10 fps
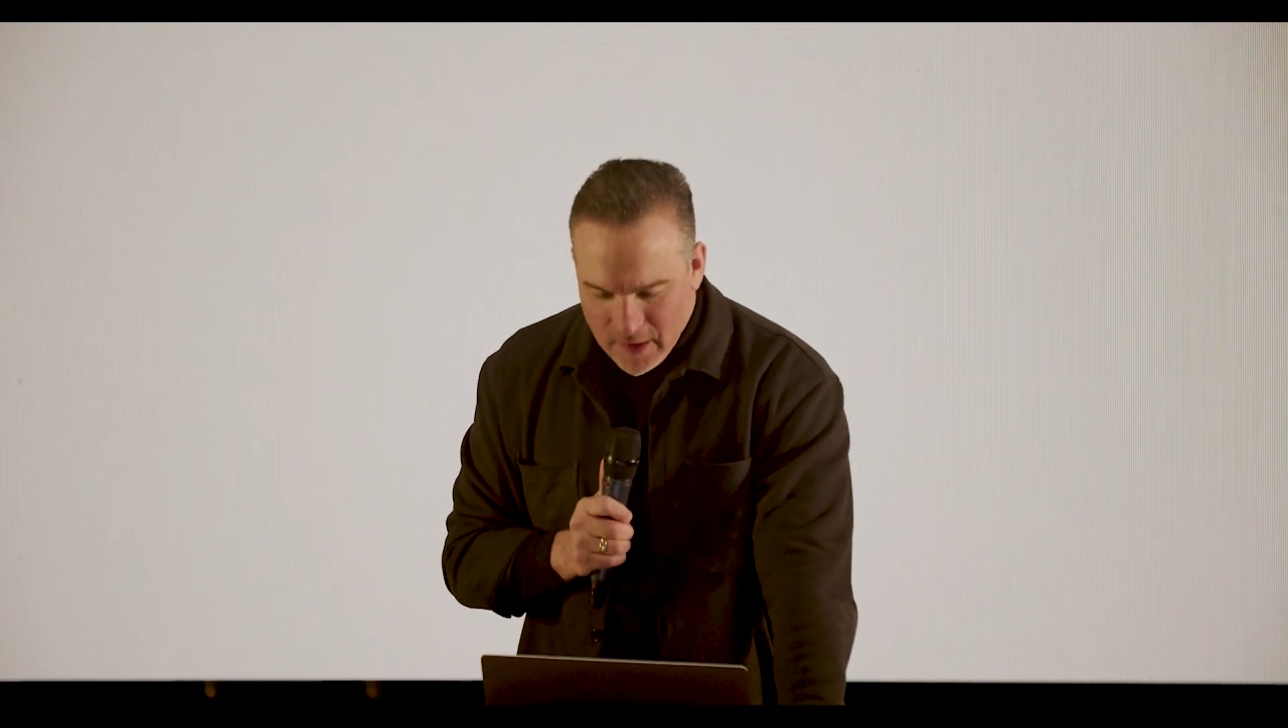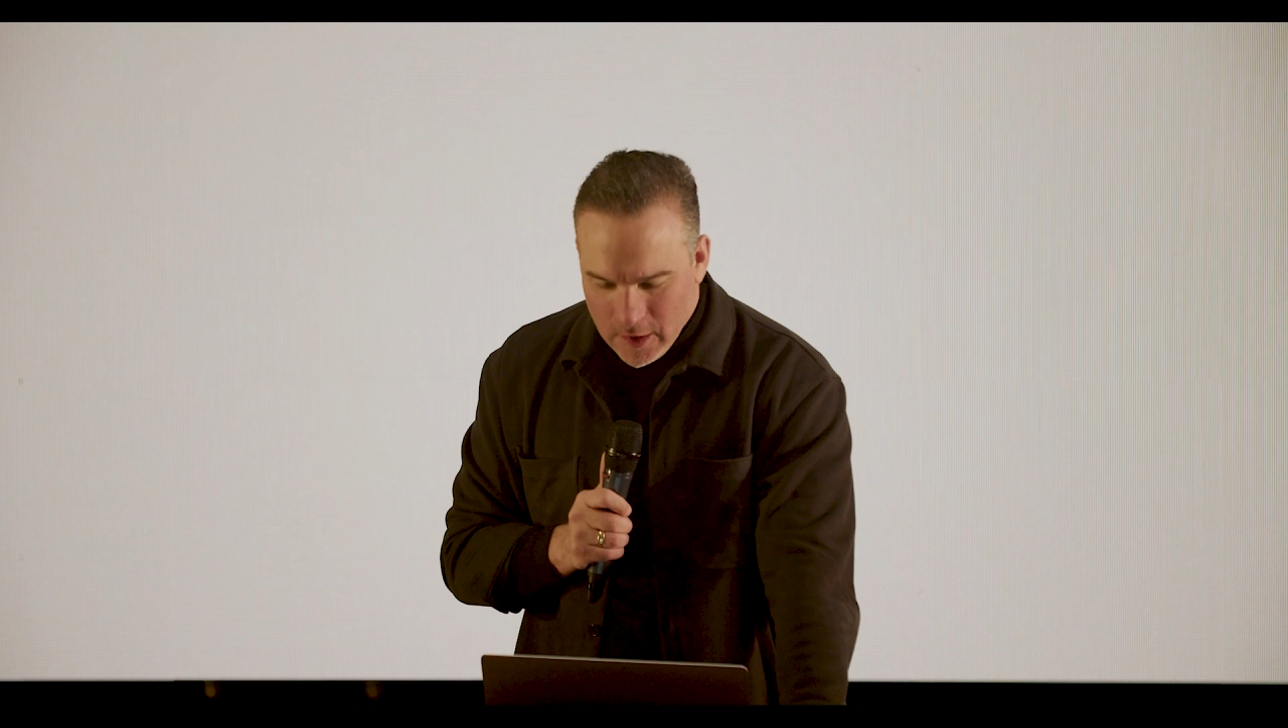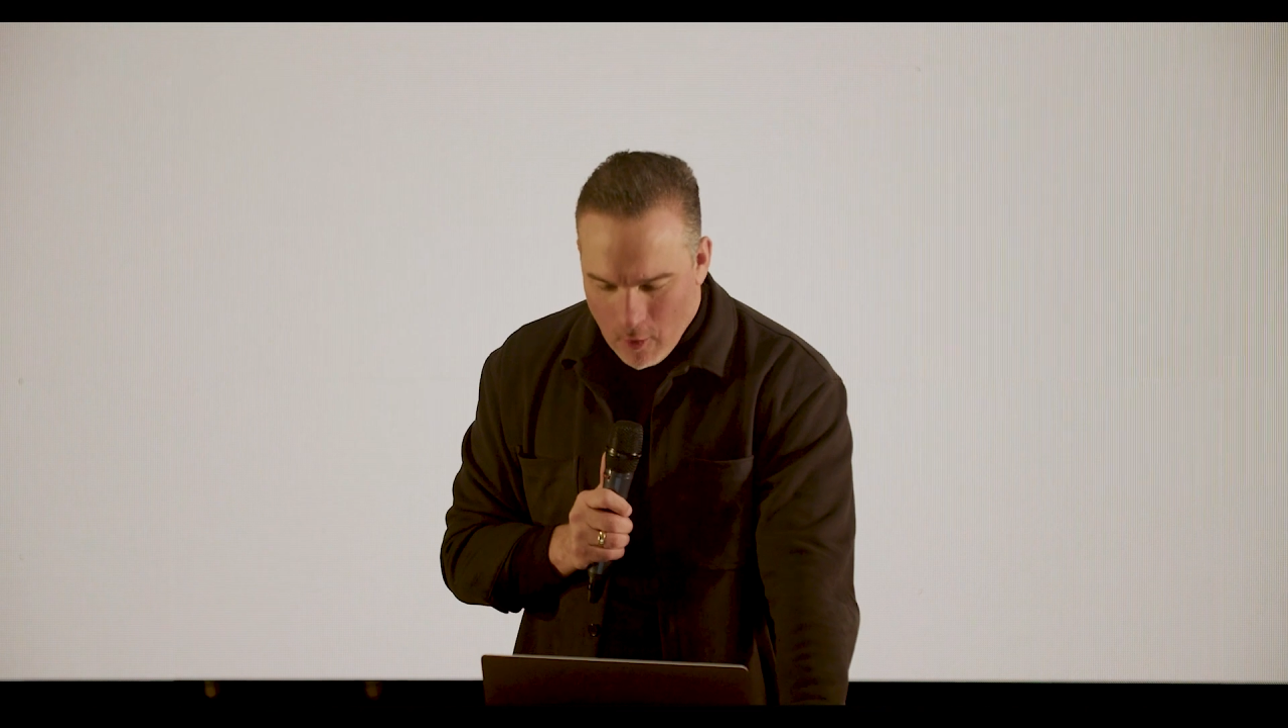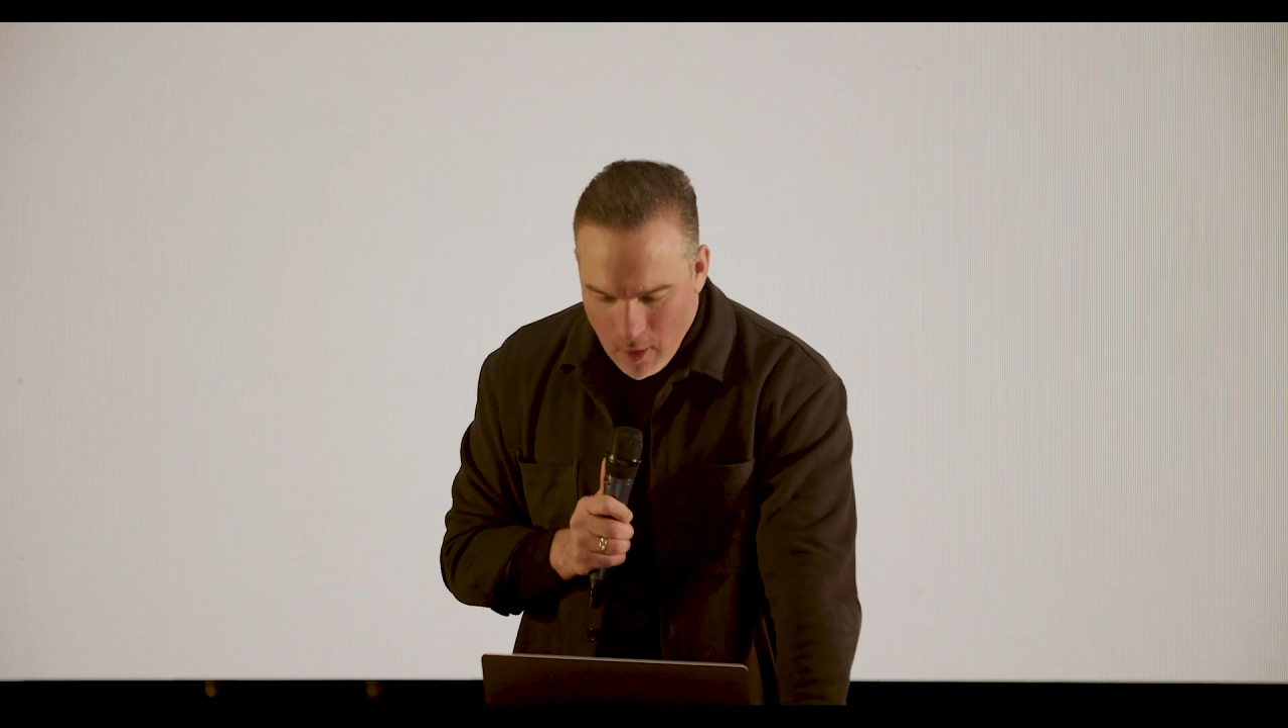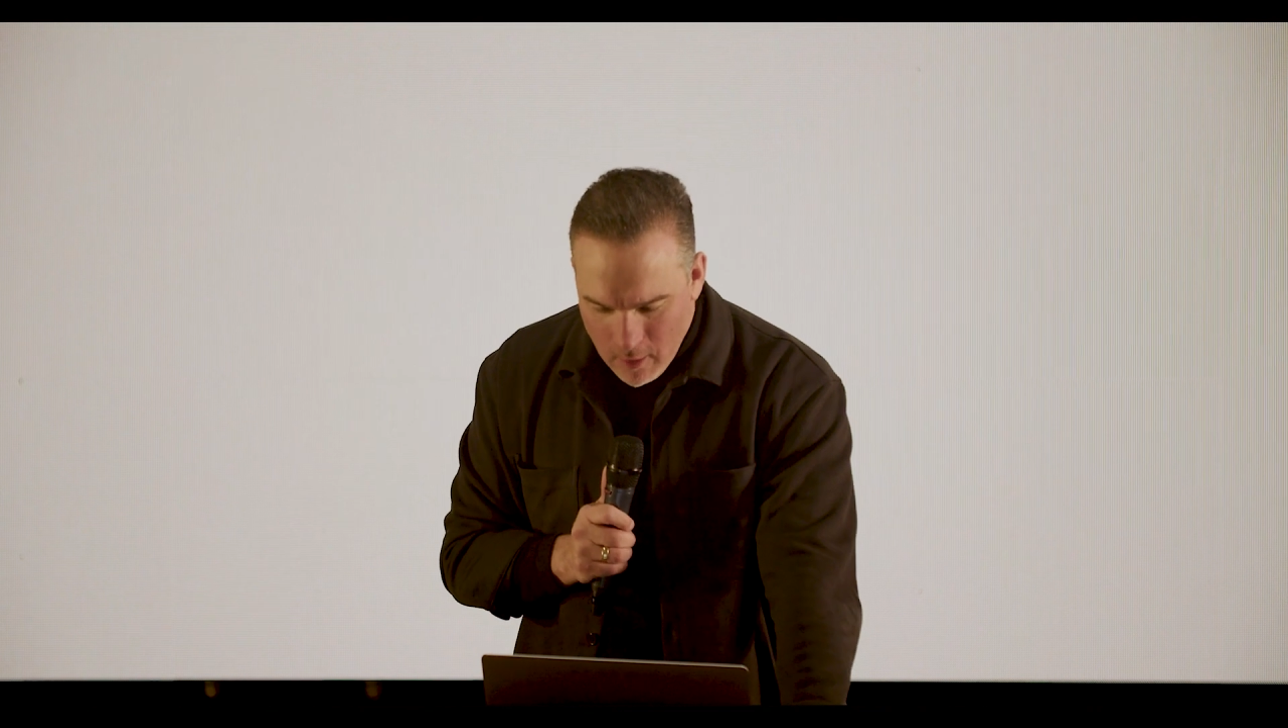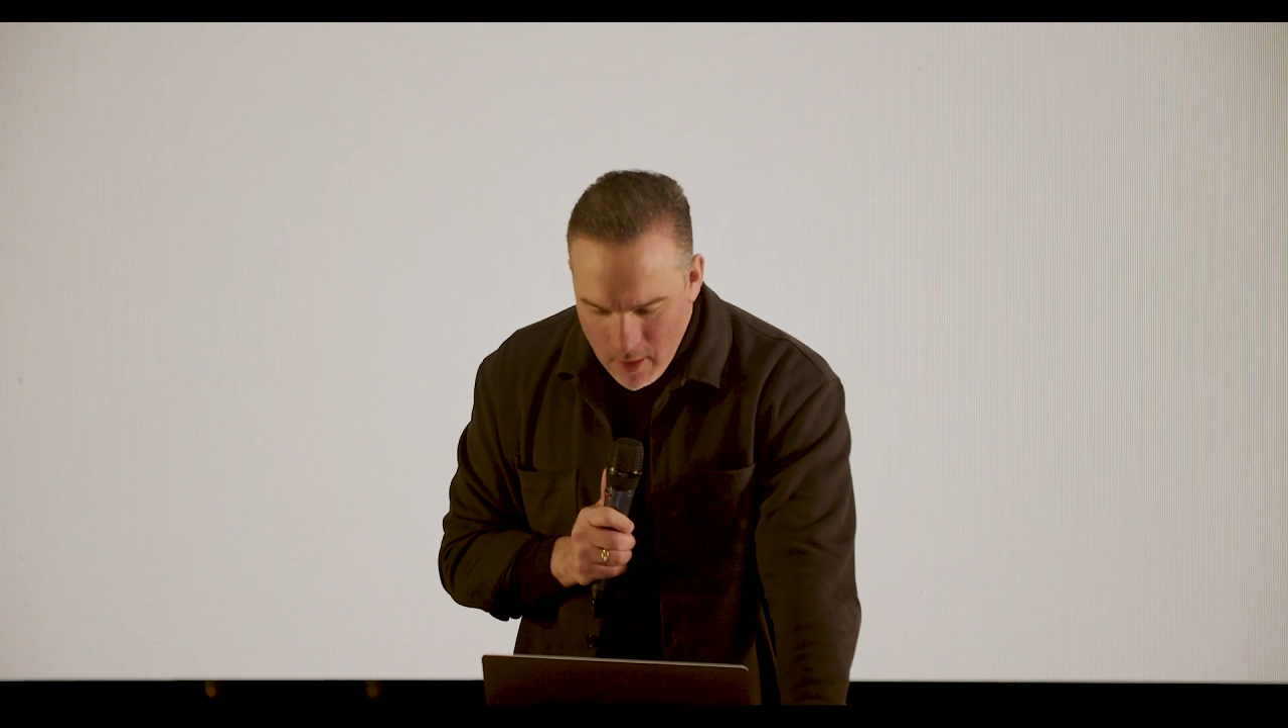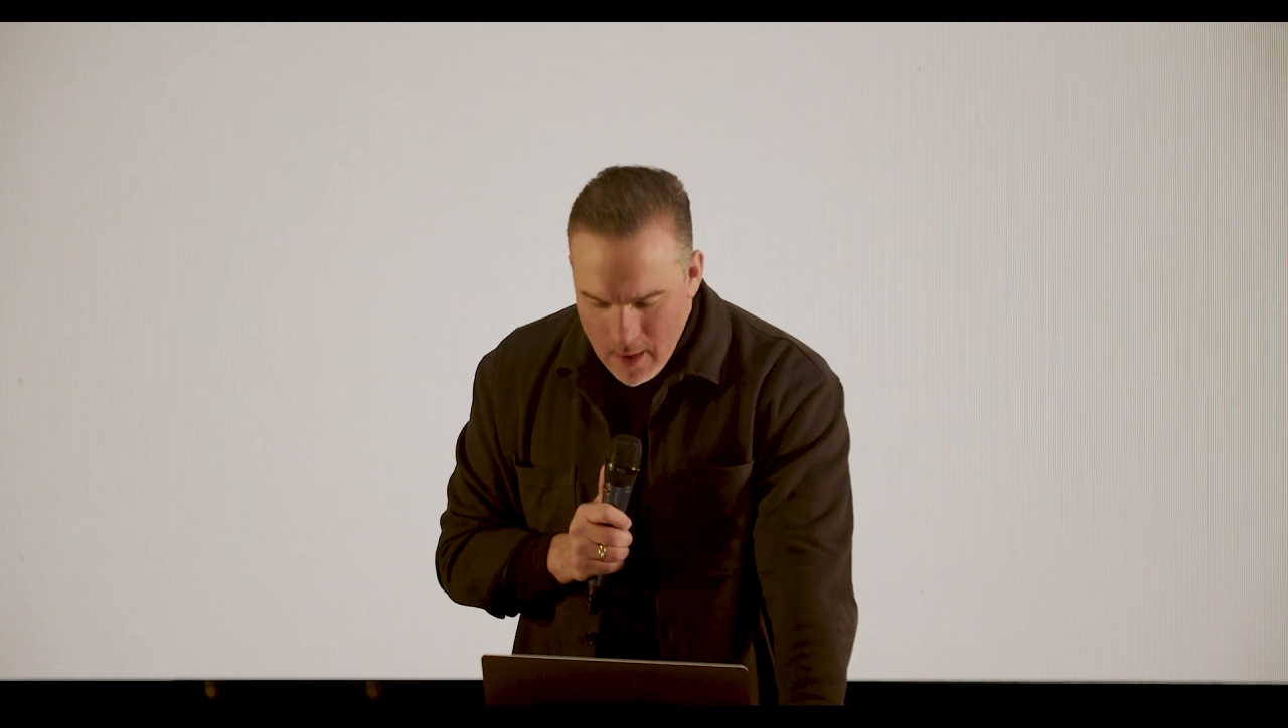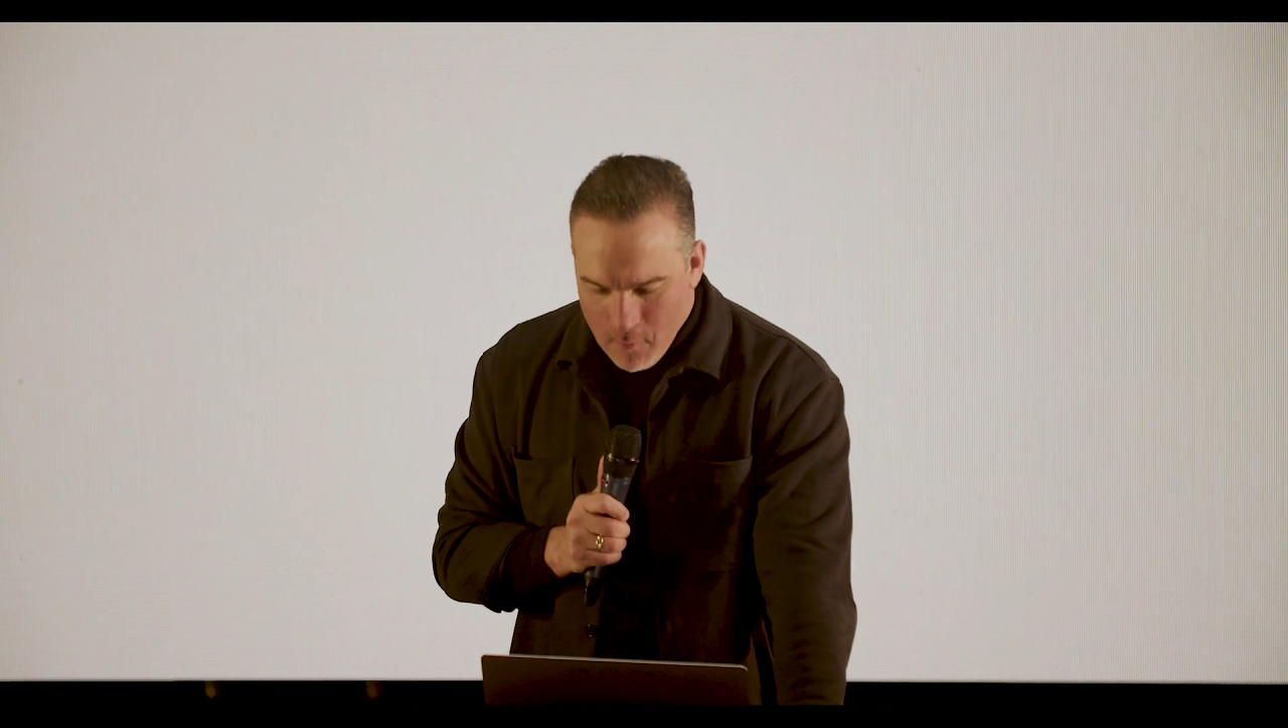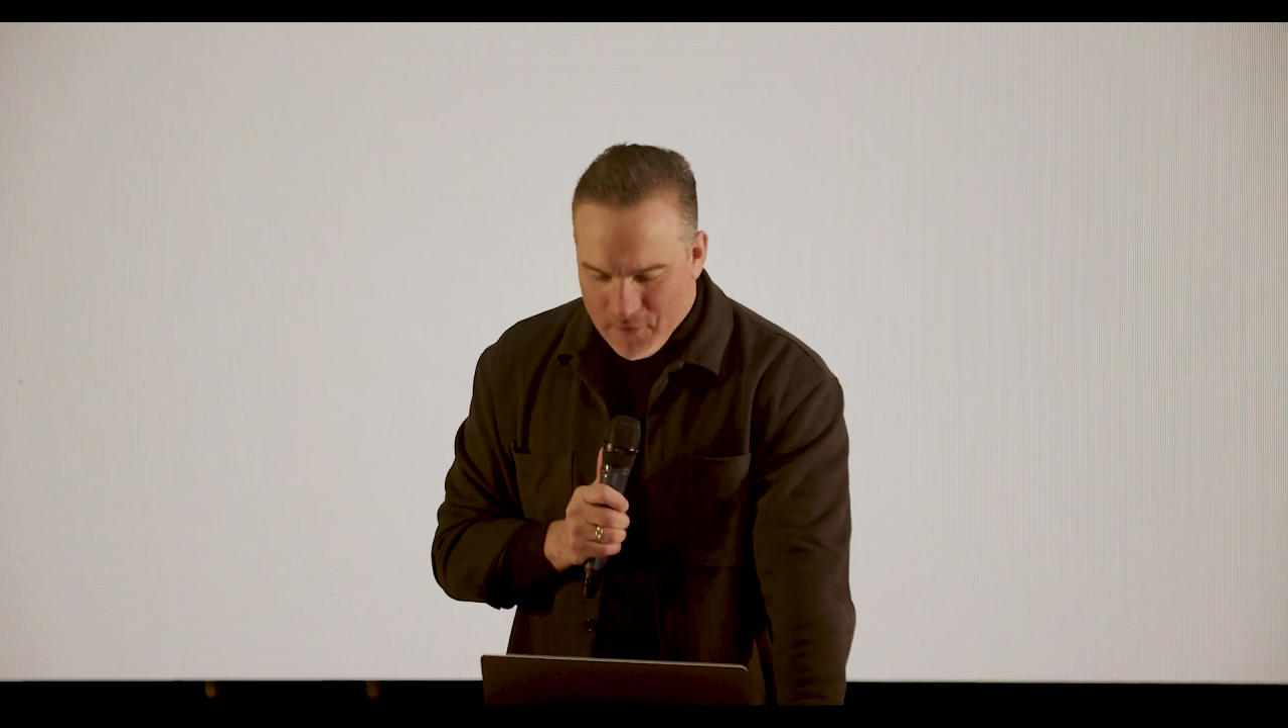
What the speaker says: along